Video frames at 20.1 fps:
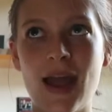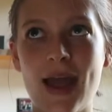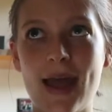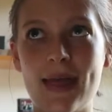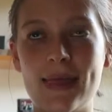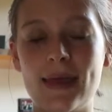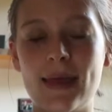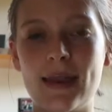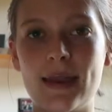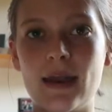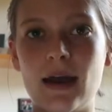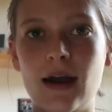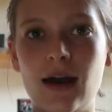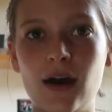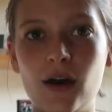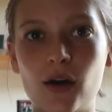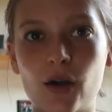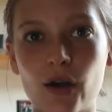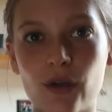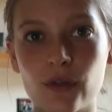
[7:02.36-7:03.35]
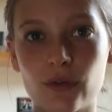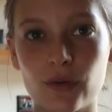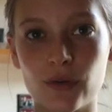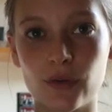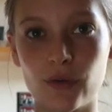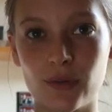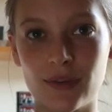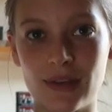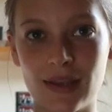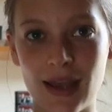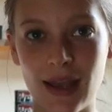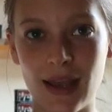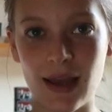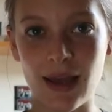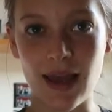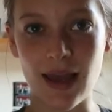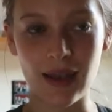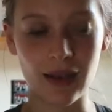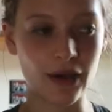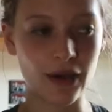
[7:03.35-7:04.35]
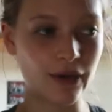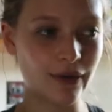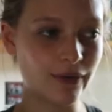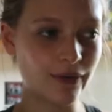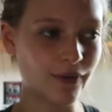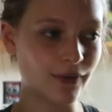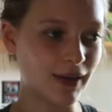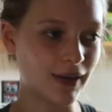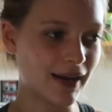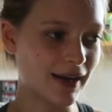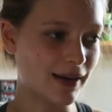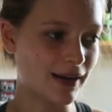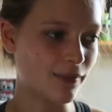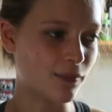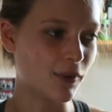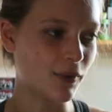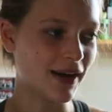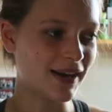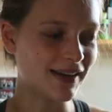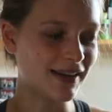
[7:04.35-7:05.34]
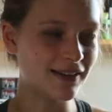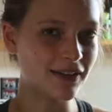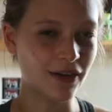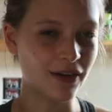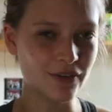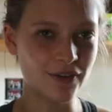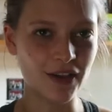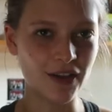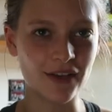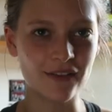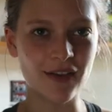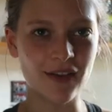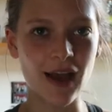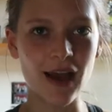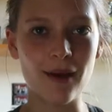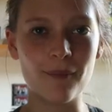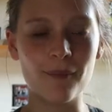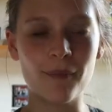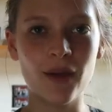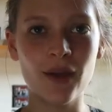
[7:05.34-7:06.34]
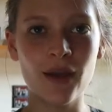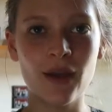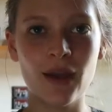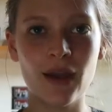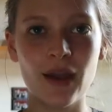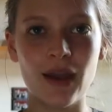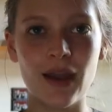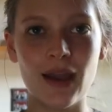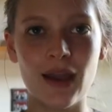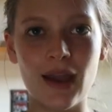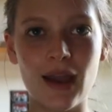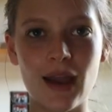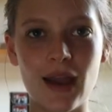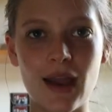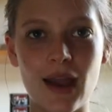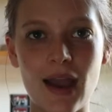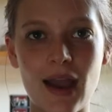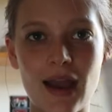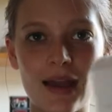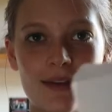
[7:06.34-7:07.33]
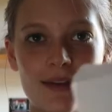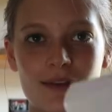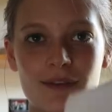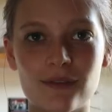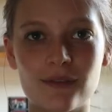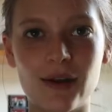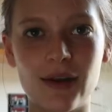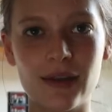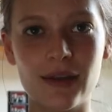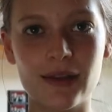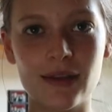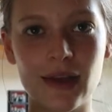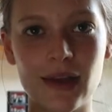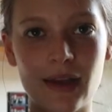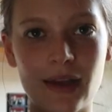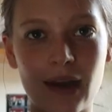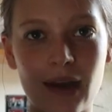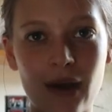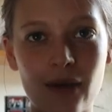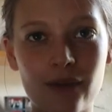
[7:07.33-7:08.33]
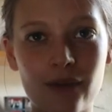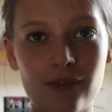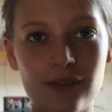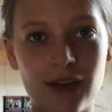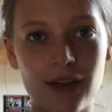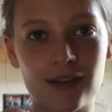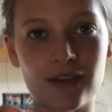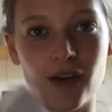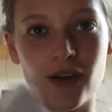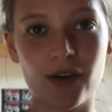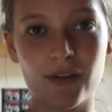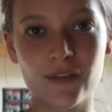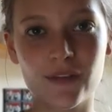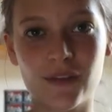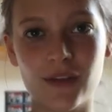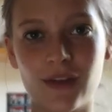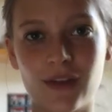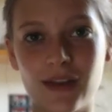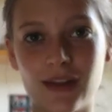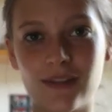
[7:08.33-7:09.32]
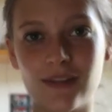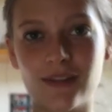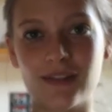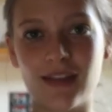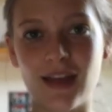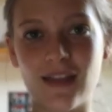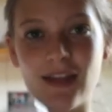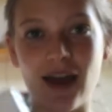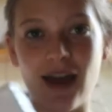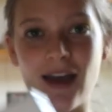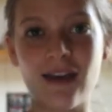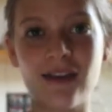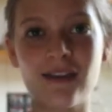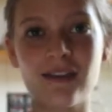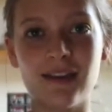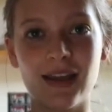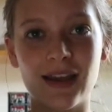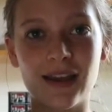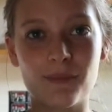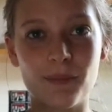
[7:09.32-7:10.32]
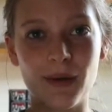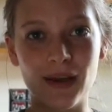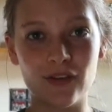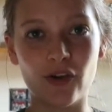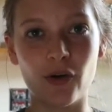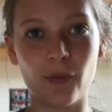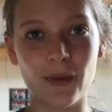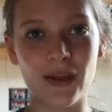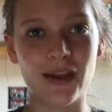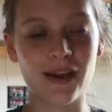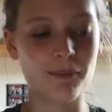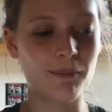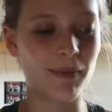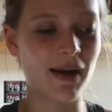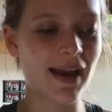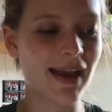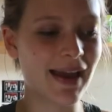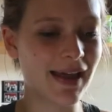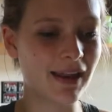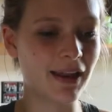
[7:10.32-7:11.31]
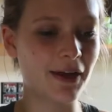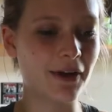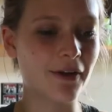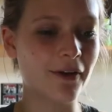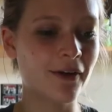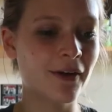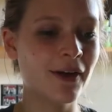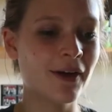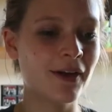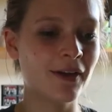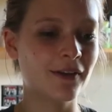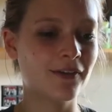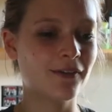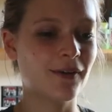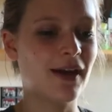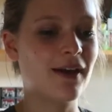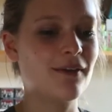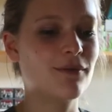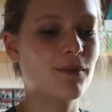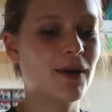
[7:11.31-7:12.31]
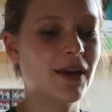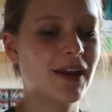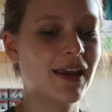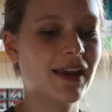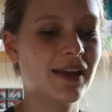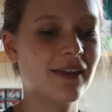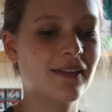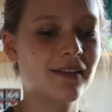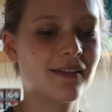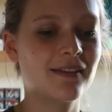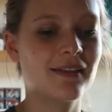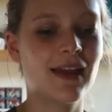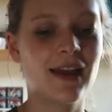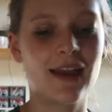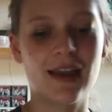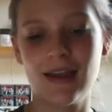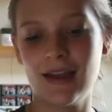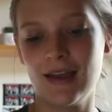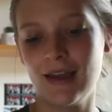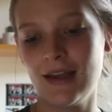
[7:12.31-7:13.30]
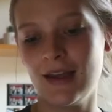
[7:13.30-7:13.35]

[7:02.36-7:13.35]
And then I'll go through with the LOs, or like what I need to know for the exam, and write it out on flashcards so that they're there, like by topic, by LO. So I have one here that's like